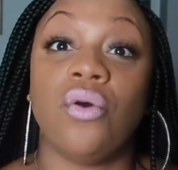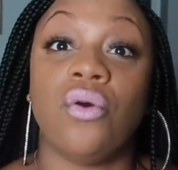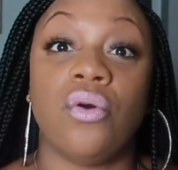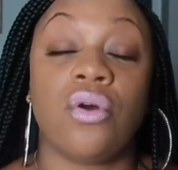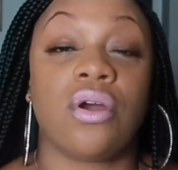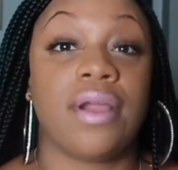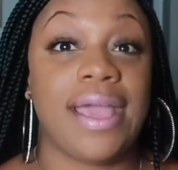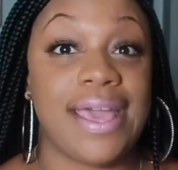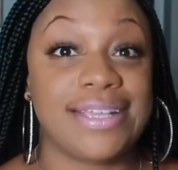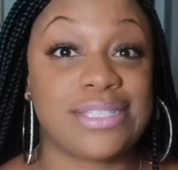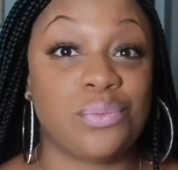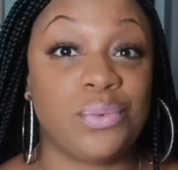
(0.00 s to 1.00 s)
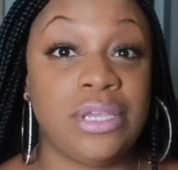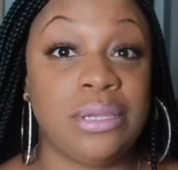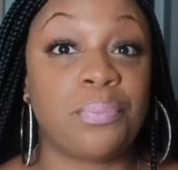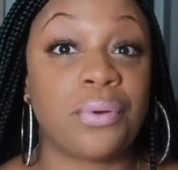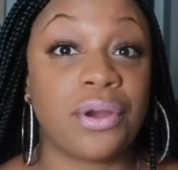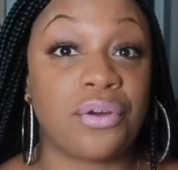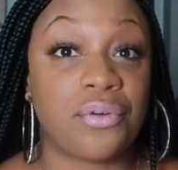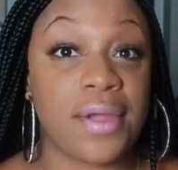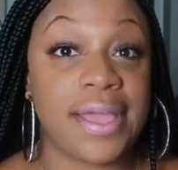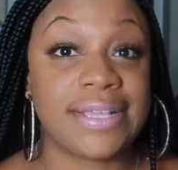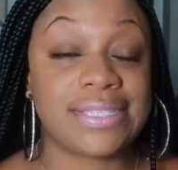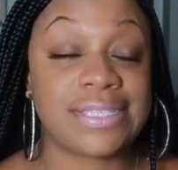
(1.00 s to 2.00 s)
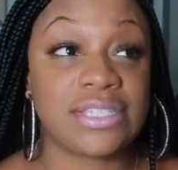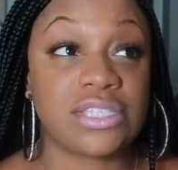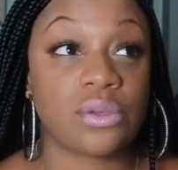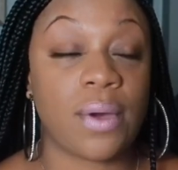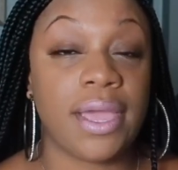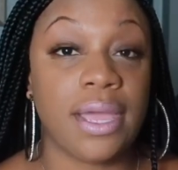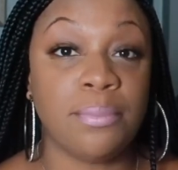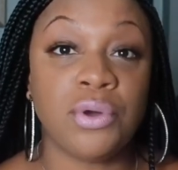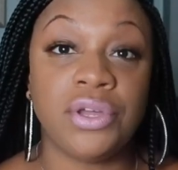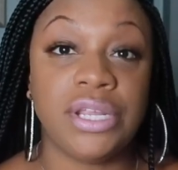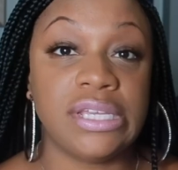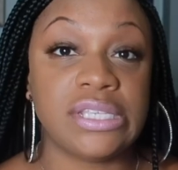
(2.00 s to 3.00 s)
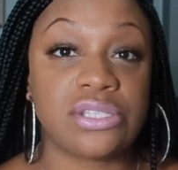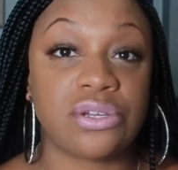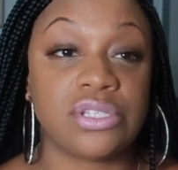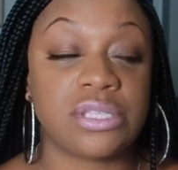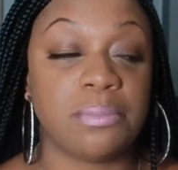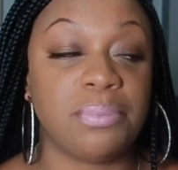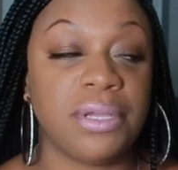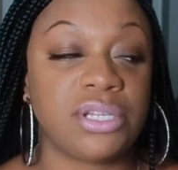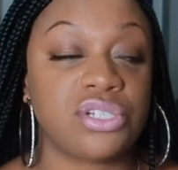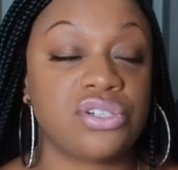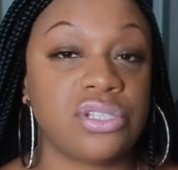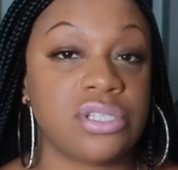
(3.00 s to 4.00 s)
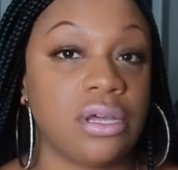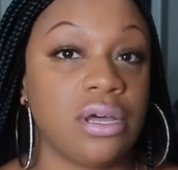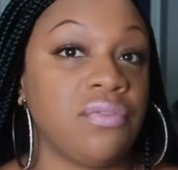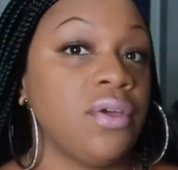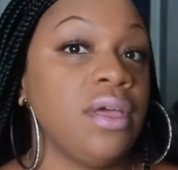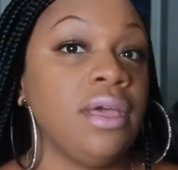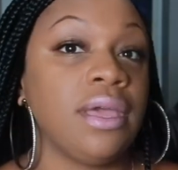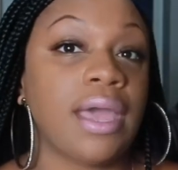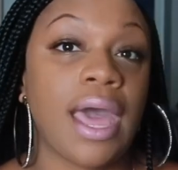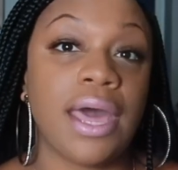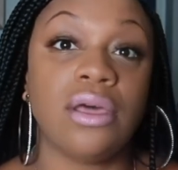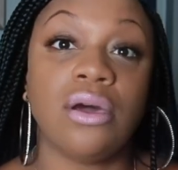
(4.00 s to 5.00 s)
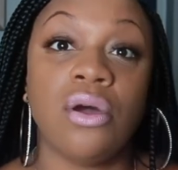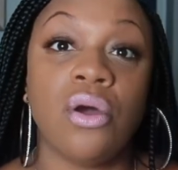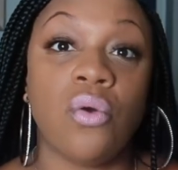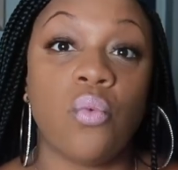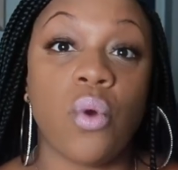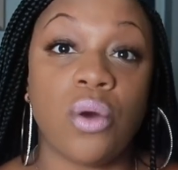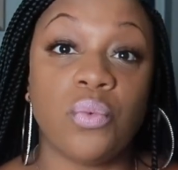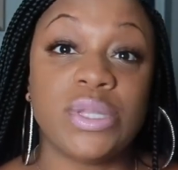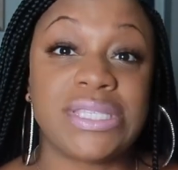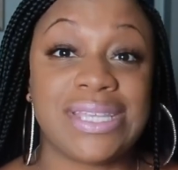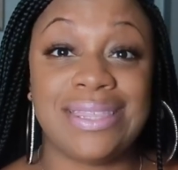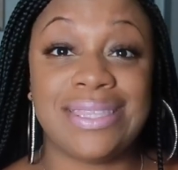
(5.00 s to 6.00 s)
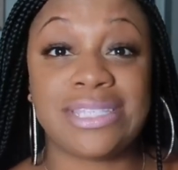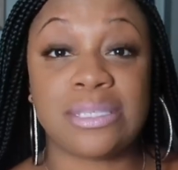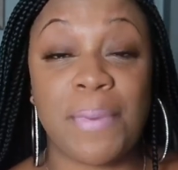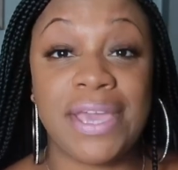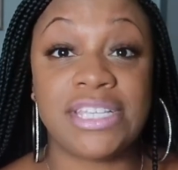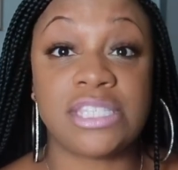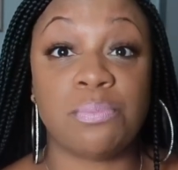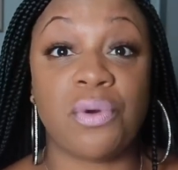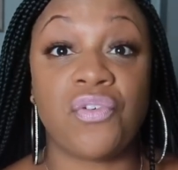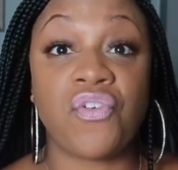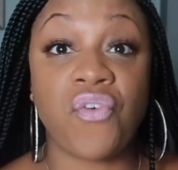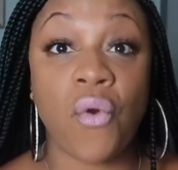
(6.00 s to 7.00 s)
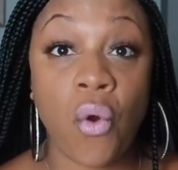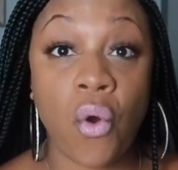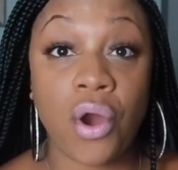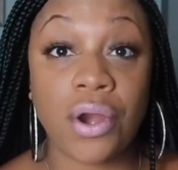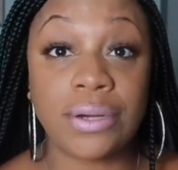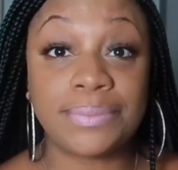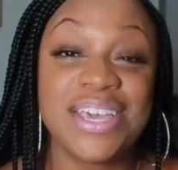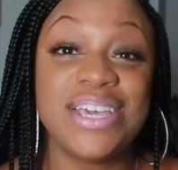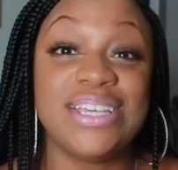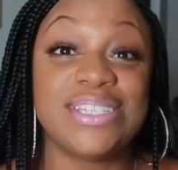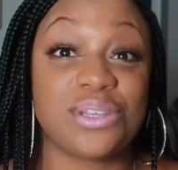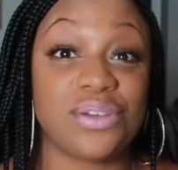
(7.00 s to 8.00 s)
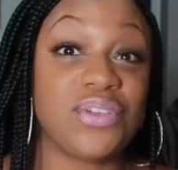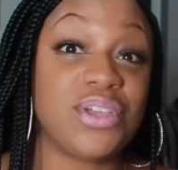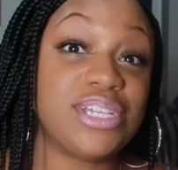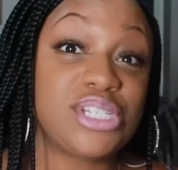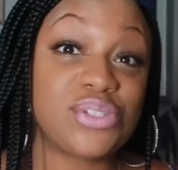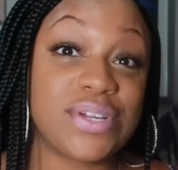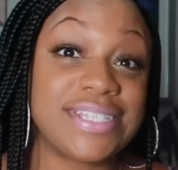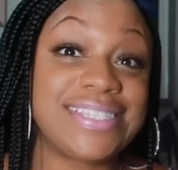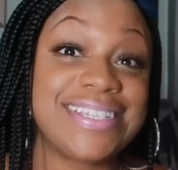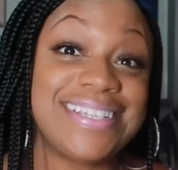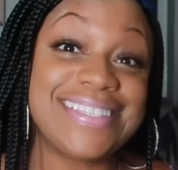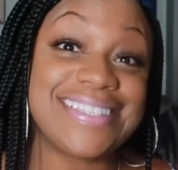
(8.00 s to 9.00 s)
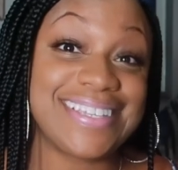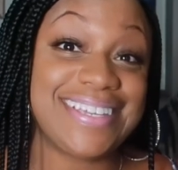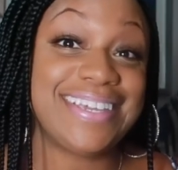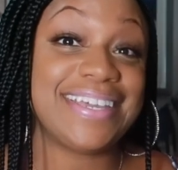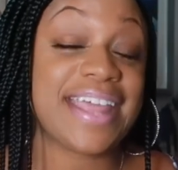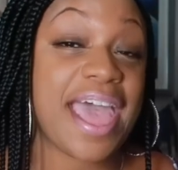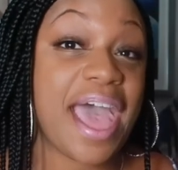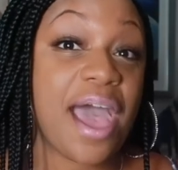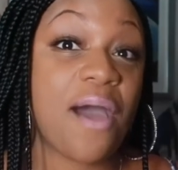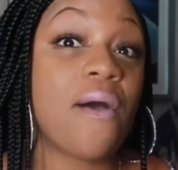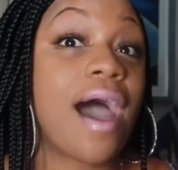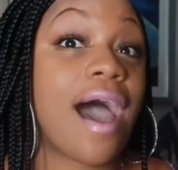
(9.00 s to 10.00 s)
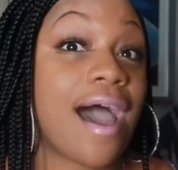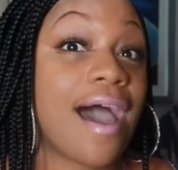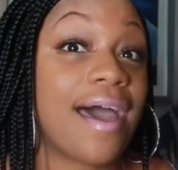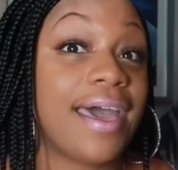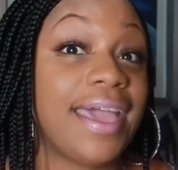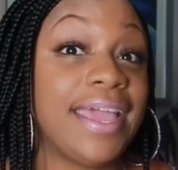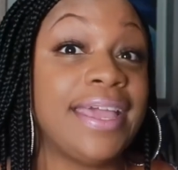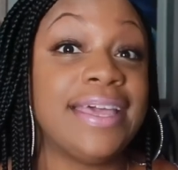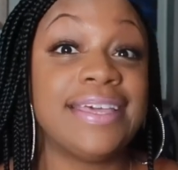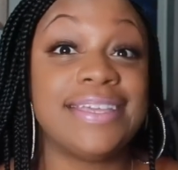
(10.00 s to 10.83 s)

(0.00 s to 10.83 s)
or as we progress. So I am going to insert some pictures of kind of what was in the space before. So if you're interested in seeing how I